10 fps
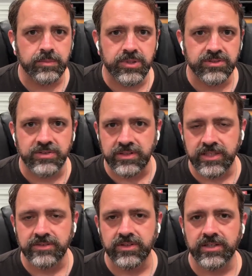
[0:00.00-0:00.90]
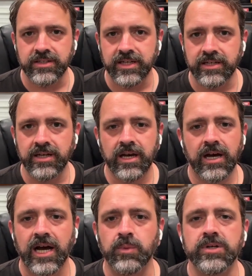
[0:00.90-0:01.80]
outputs and things like that.
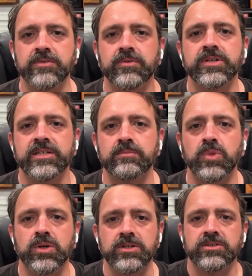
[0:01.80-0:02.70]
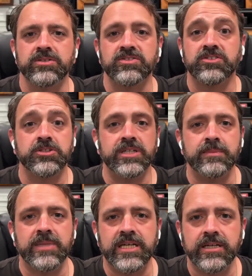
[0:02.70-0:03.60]
I wonder if we'll get more
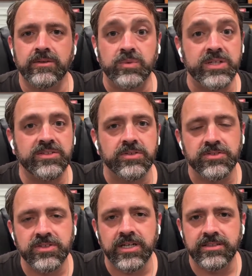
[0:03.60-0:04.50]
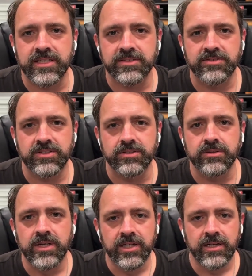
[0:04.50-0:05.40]
streaming resource context too.
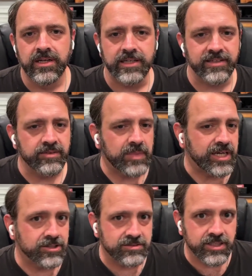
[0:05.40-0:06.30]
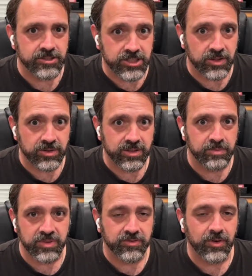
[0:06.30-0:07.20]
And given my earlier joke
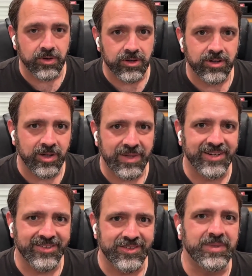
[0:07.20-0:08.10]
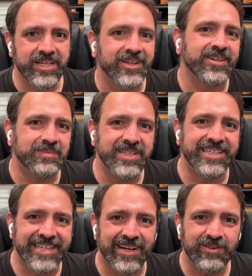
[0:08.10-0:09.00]
before about there being a
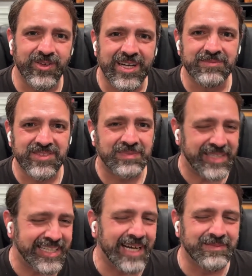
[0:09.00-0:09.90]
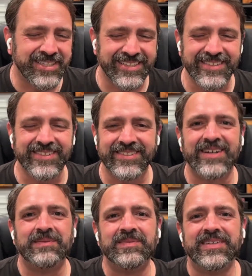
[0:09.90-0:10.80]
committee now for MCP, I'm sure it'll
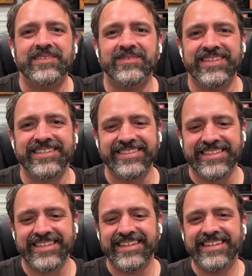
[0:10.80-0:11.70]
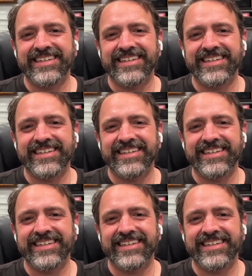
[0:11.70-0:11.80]
come eventually.